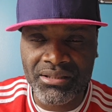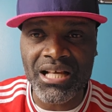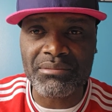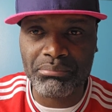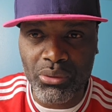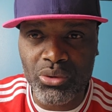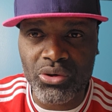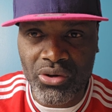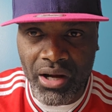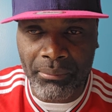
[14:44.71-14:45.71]
That's bull
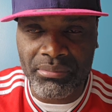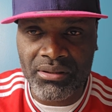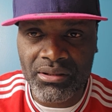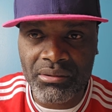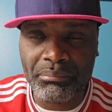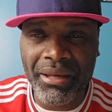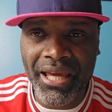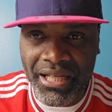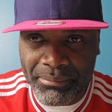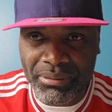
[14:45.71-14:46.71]
crap.
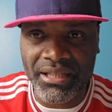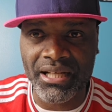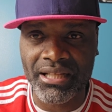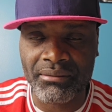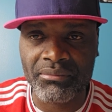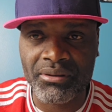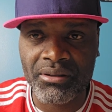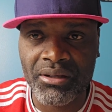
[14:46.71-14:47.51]
Pay the player them.